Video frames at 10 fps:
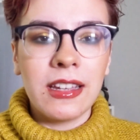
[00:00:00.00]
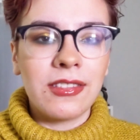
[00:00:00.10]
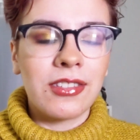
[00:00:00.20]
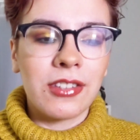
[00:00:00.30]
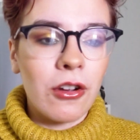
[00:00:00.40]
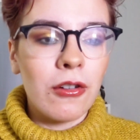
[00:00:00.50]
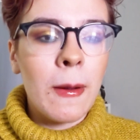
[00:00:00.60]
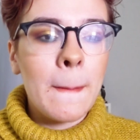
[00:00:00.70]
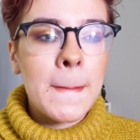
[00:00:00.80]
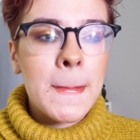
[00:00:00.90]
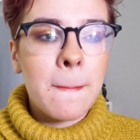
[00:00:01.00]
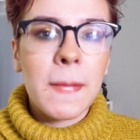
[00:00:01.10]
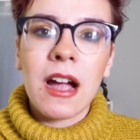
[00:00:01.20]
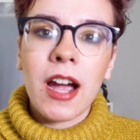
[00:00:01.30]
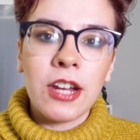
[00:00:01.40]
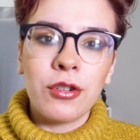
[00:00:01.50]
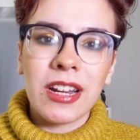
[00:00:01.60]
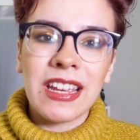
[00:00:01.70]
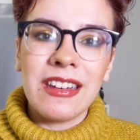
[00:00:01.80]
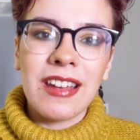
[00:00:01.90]
It's so
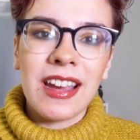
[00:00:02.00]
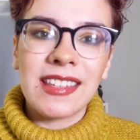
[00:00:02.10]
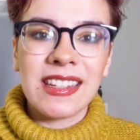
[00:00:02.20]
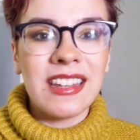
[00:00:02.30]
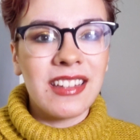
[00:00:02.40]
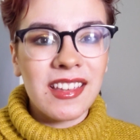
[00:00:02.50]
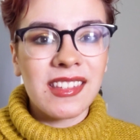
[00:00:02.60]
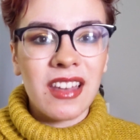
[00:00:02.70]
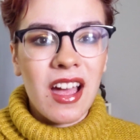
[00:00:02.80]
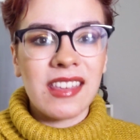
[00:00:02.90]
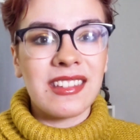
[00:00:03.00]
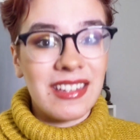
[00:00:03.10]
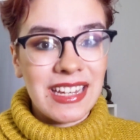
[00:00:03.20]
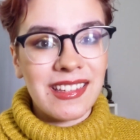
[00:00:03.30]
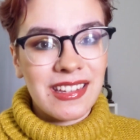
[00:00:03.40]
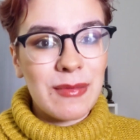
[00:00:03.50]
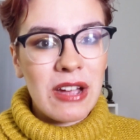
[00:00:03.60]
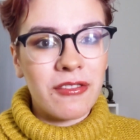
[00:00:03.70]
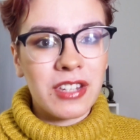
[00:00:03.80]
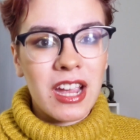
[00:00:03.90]
hydrating and nice, and it does last a decent
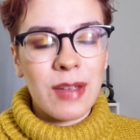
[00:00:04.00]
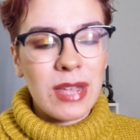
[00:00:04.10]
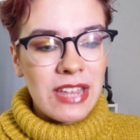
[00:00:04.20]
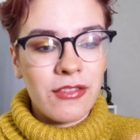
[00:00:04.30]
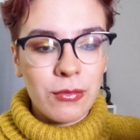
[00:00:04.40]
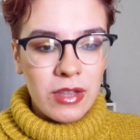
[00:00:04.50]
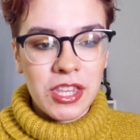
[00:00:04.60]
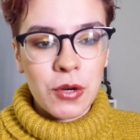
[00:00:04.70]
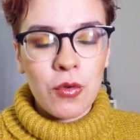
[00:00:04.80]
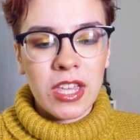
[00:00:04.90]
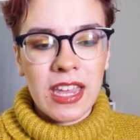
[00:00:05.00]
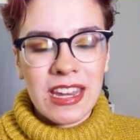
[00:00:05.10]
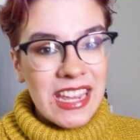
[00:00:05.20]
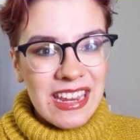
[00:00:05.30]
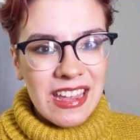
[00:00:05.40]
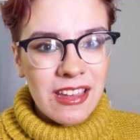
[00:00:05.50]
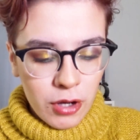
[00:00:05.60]
amount of time even with talking and eating.